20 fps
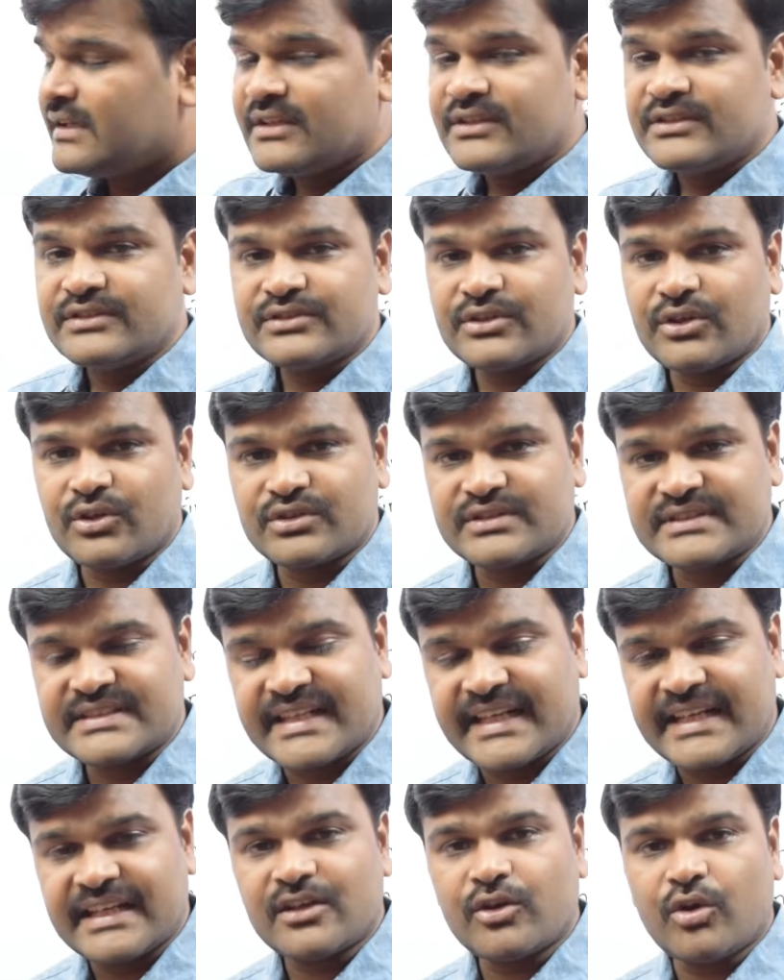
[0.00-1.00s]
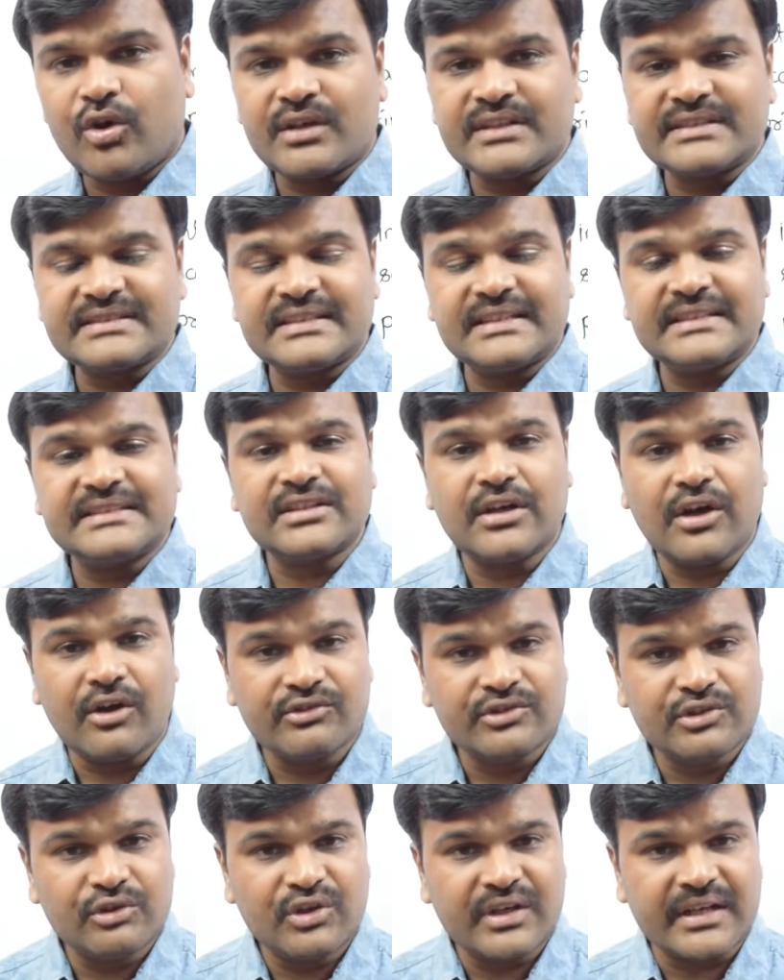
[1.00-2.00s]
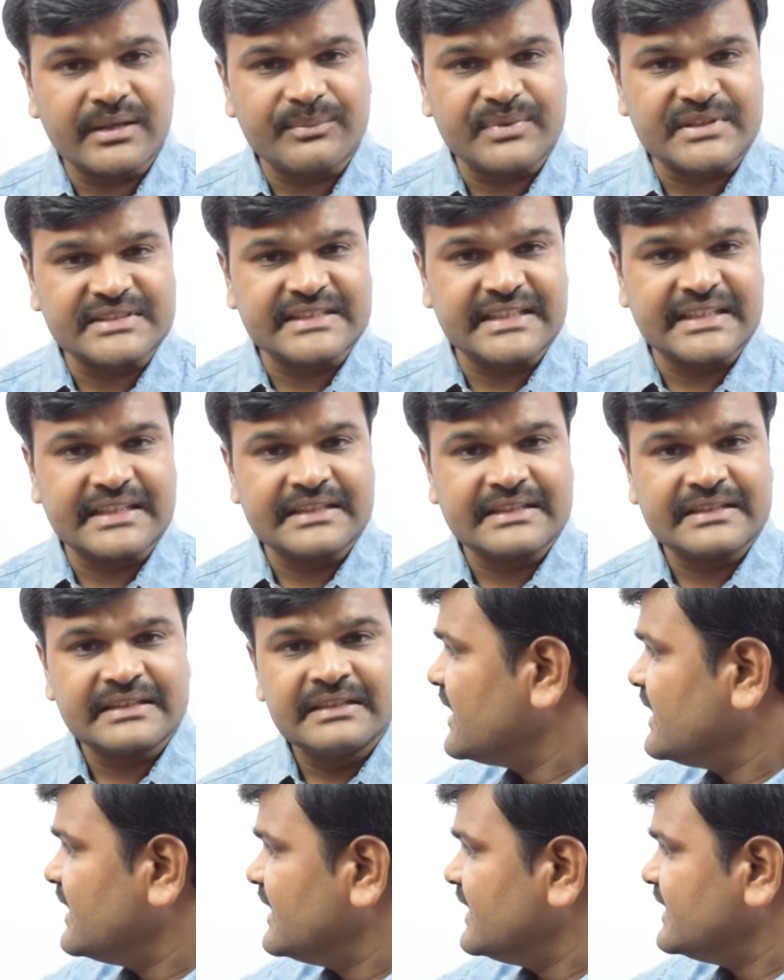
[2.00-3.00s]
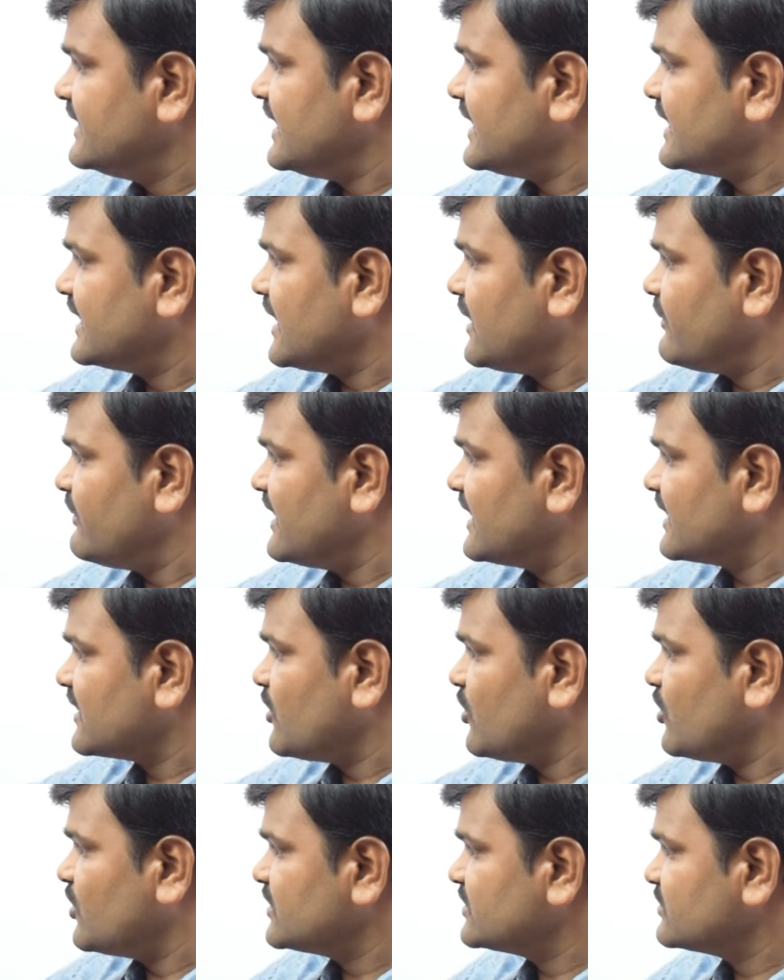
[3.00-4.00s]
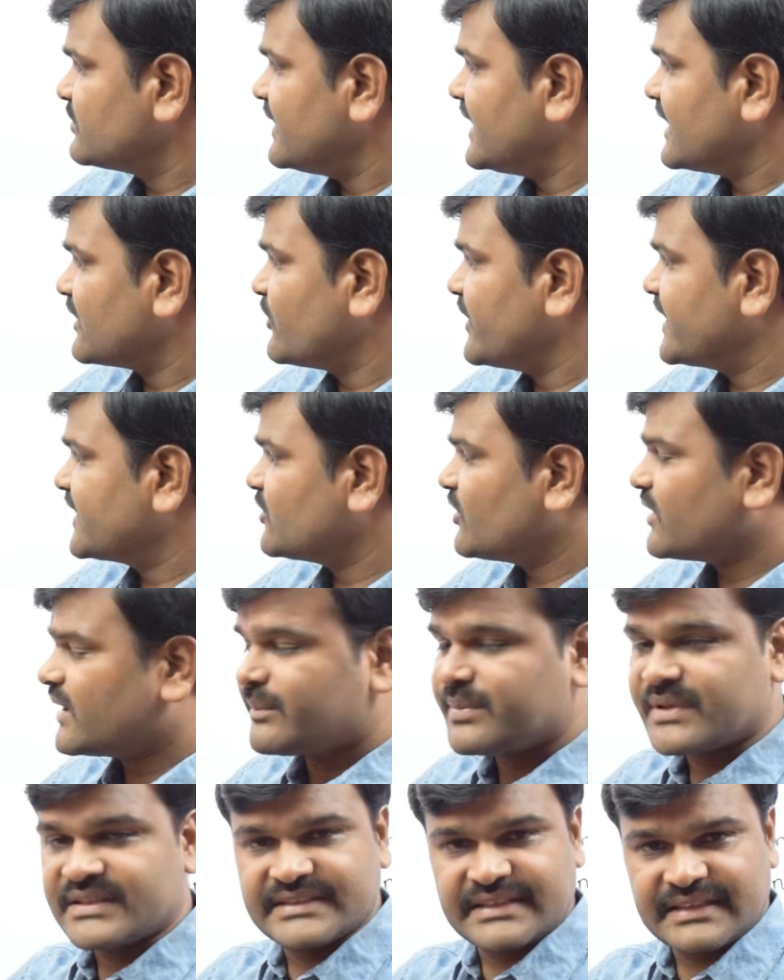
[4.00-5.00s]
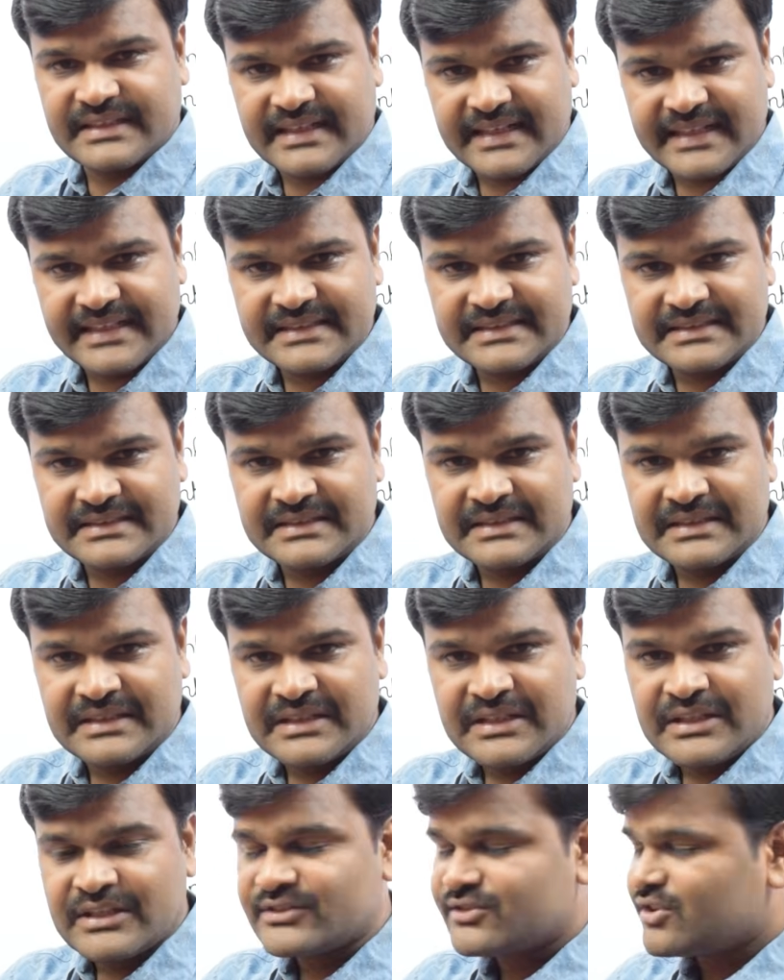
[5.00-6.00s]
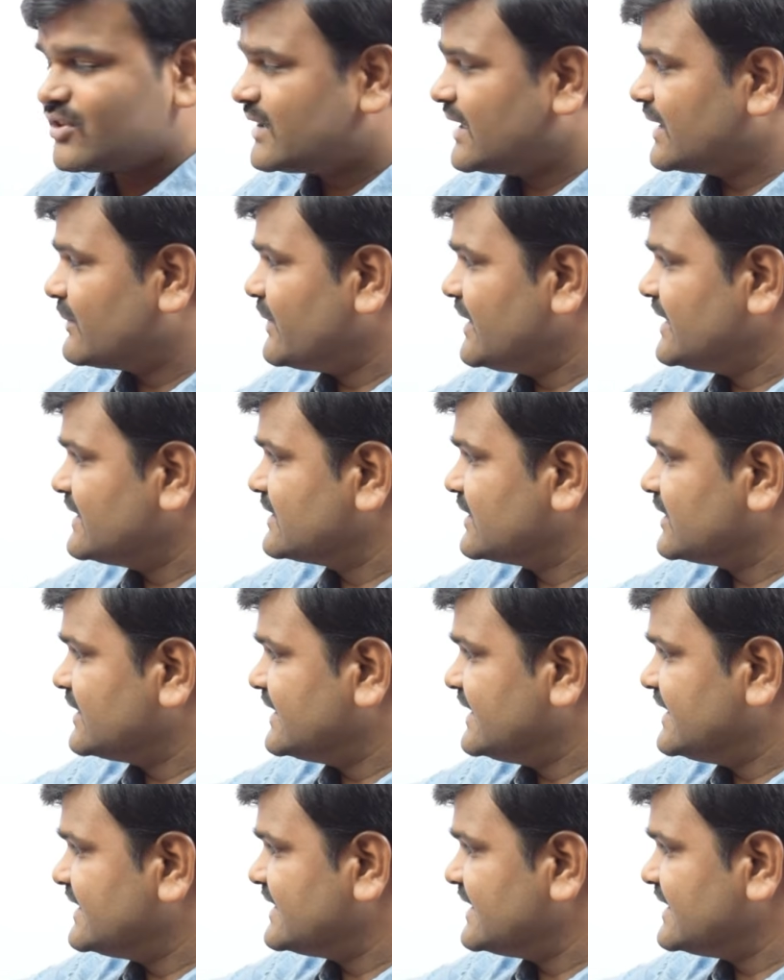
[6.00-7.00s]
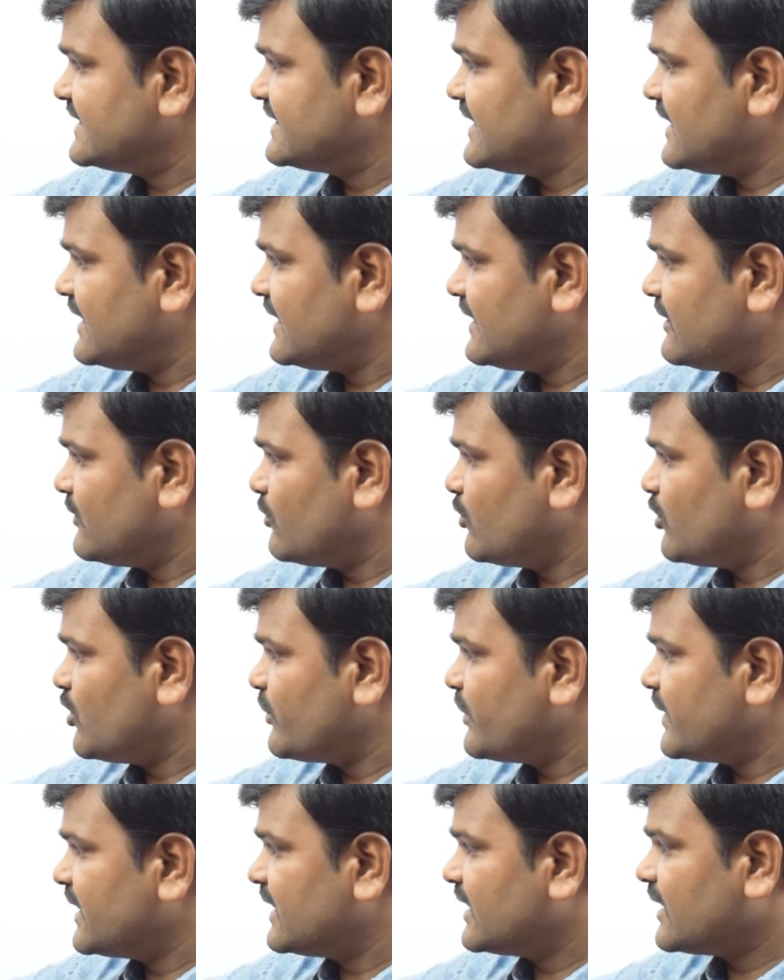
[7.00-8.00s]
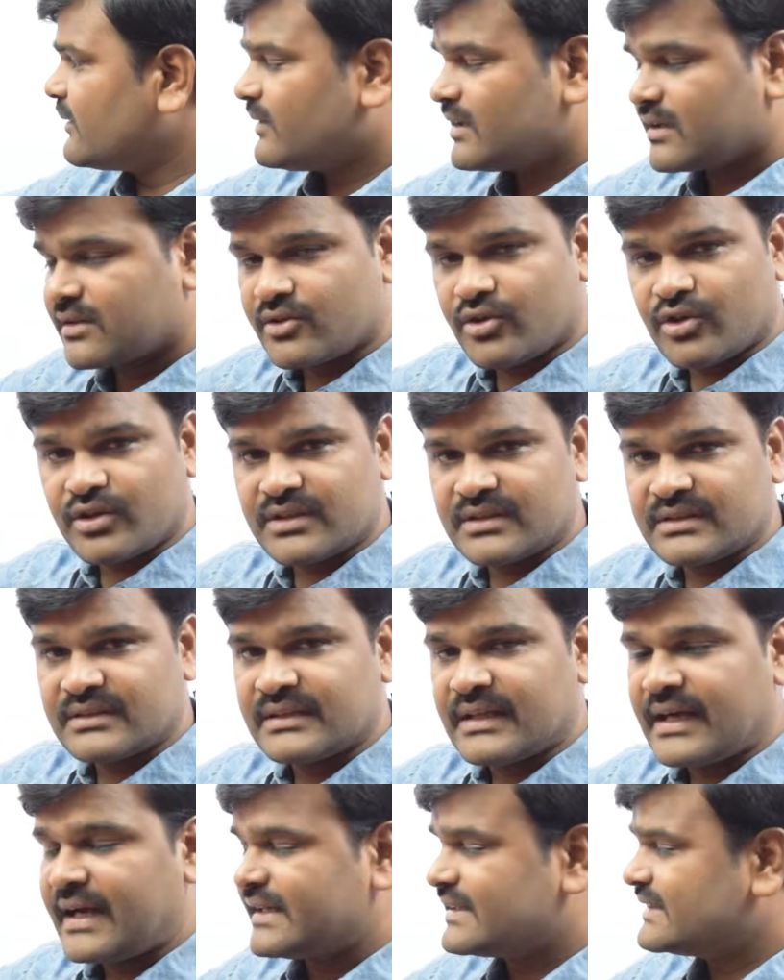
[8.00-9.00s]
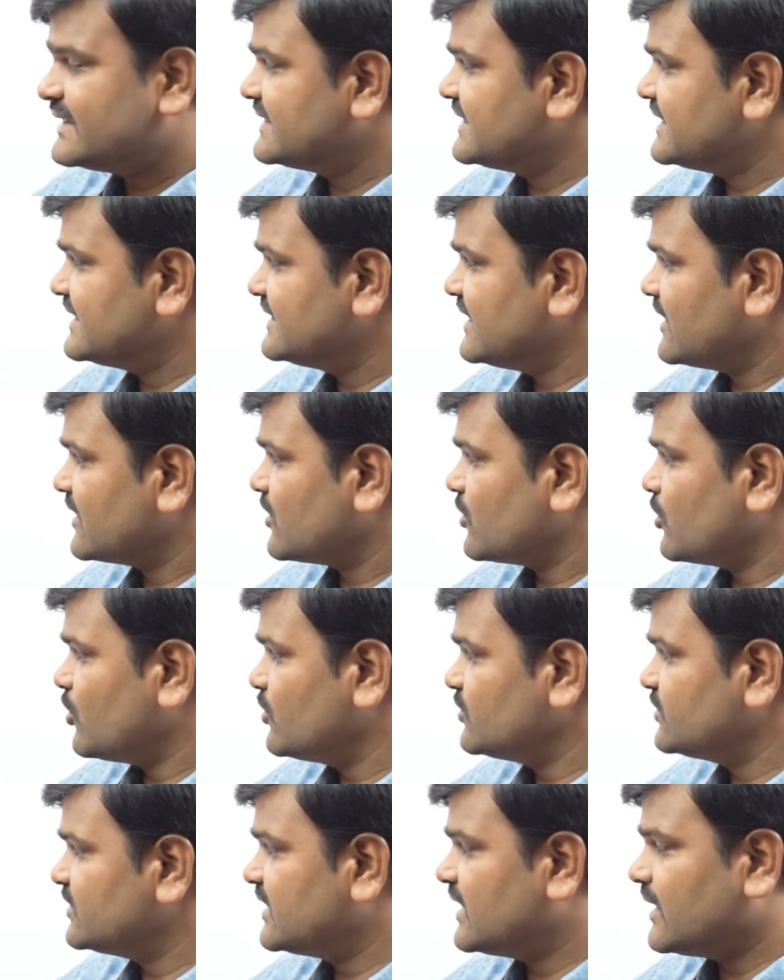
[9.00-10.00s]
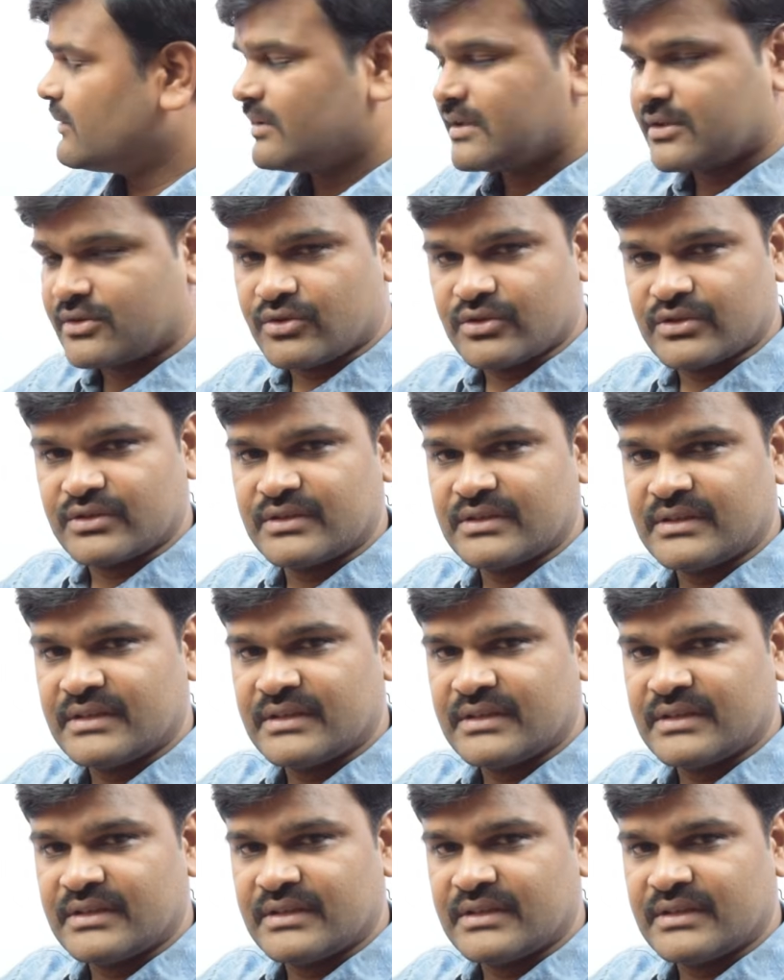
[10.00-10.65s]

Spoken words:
so string constants how you will represent? In the double quotes we are going to represent, right. So, that means this is the open double quote and this is the closed double quote.